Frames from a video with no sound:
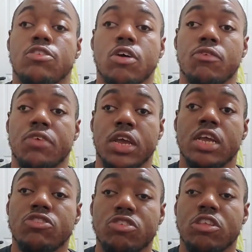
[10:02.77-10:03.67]
So if your
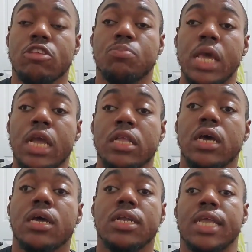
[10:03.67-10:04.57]
interest is piqued,
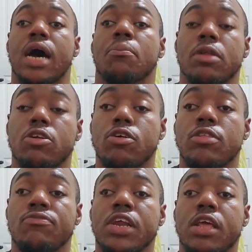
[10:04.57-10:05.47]
down below in
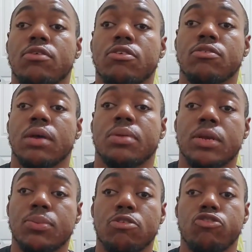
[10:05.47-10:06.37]
the video
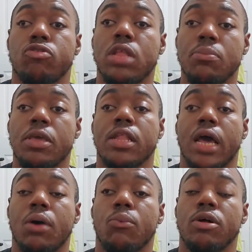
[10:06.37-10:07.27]
description will truly be
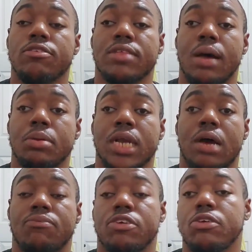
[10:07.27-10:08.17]
like a one-stop
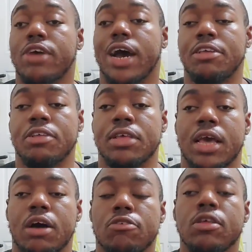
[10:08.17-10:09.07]
shop for you guys and
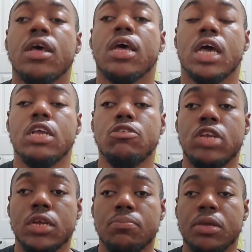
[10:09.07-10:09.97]
gals, and you
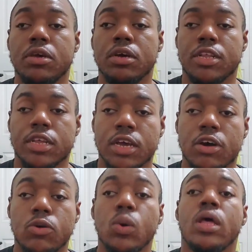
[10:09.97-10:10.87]
should be good to
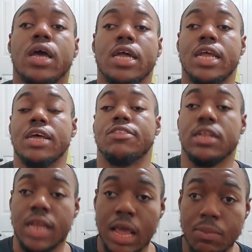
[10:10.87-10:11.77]
go. And as
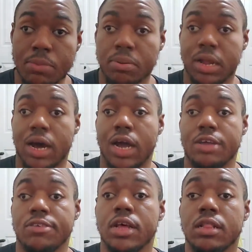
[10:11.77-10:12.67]
the name
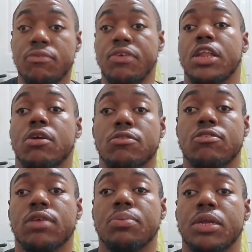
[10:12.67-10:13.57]
implies, the video
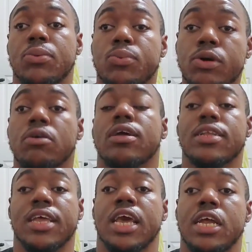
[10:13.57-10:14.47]
description will
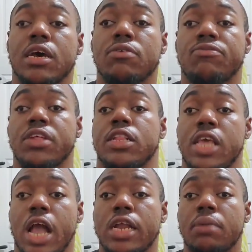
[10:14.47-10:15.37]
contain
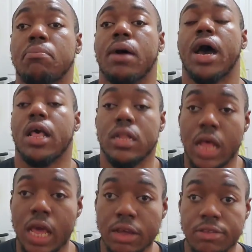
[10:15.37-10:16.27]
affiliated buy
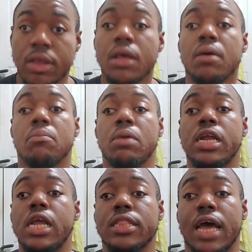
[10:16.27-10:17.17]
links,
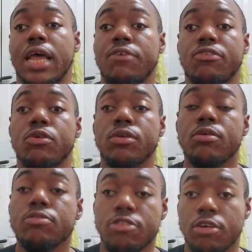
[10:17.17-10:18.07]
meaning that if you
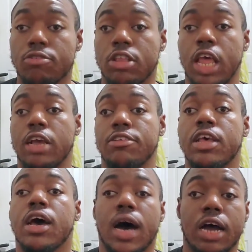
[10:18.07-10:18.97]
use those links,
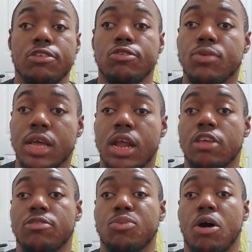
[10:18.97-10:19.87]
I do get
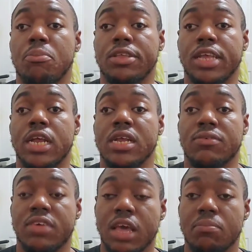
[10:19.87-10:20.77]
a small percentage
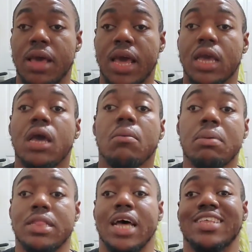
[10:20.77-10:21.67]
of kickback,
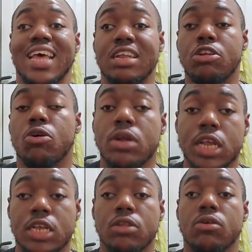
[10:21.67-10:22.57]
but that's at no
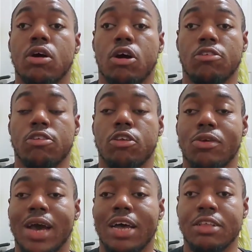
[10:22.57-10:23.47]
additional cost to
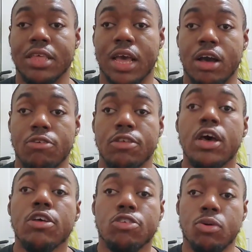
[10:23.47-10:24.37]
you guys and gals.
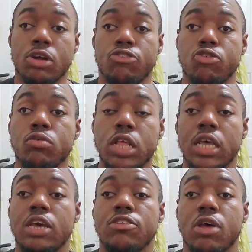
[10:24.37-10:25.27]
So it
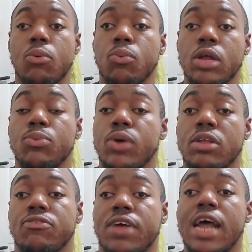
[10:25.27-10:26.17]
truly is a
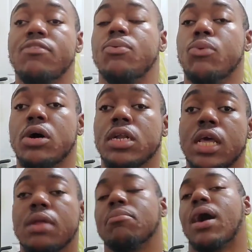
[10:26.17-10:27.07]
win-win for everyone
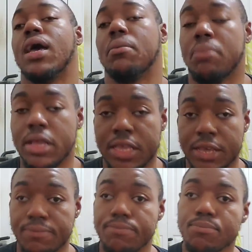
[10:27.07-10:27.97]
in my
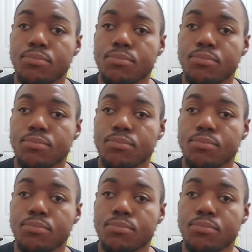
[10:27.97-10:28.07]
opinion.